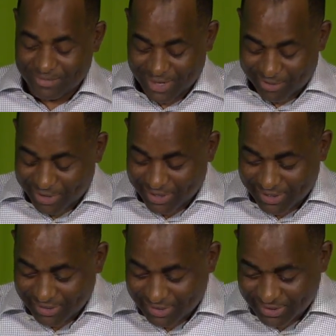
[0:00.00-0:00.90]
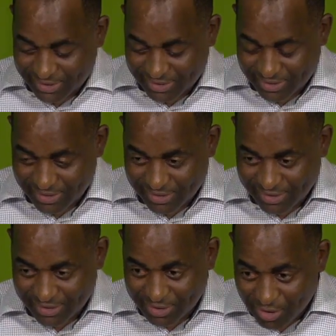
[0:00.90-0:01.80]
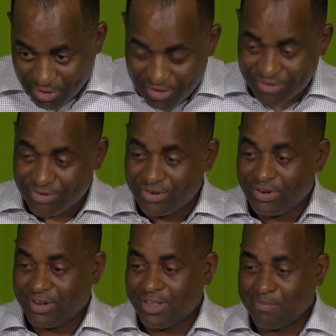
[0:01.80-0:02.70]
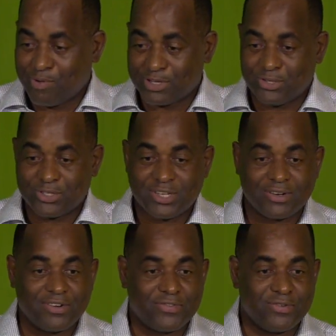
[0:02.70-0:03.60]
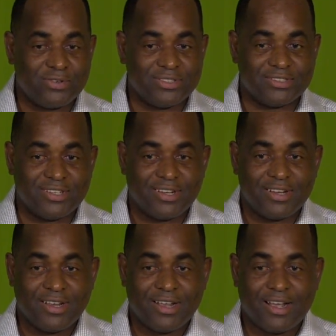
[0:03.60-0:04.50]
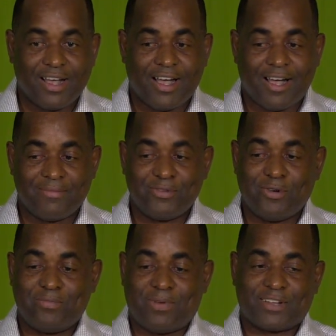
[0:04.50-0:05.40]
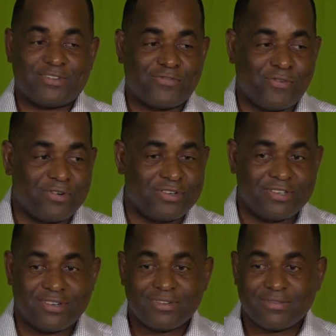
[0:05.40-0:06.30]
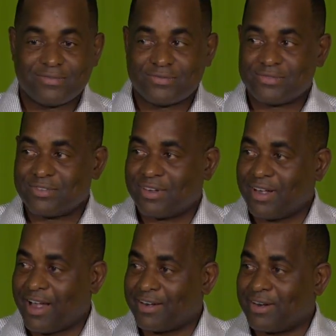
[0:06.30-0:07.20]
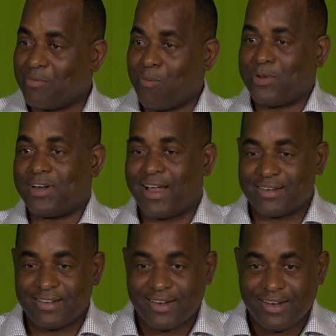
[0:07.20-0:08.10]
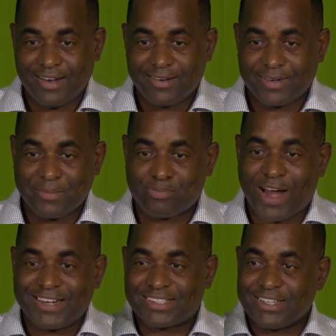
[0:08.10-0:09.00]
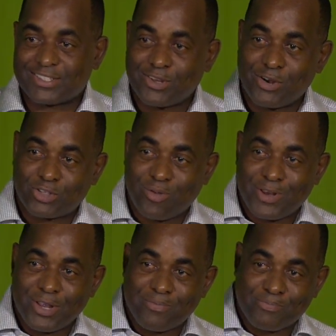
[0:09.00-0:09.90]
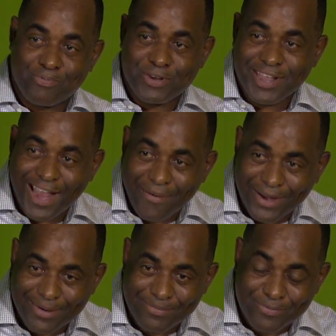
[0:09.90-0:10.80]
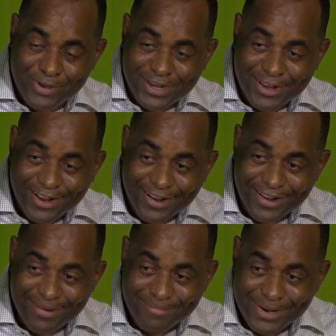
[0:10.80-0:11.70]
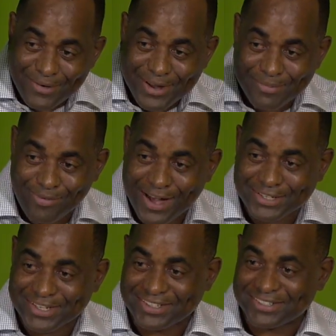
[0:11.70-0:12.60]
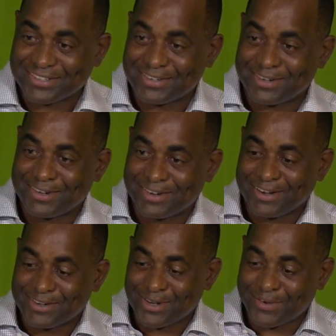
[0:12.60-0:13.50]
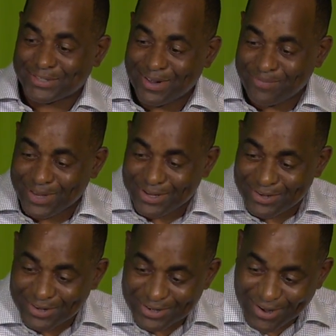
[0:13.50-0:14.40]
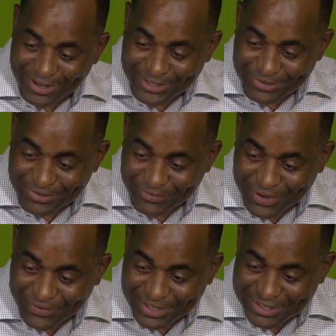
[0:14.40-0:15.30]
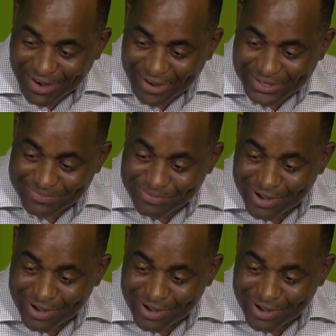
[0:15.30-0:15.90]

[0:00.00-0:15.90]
there is no import duty on the food. You'll pass the food, and I'm hoping that the prices, so you'll show me the pre-Erica, pre-Maria prices. So if something costs $15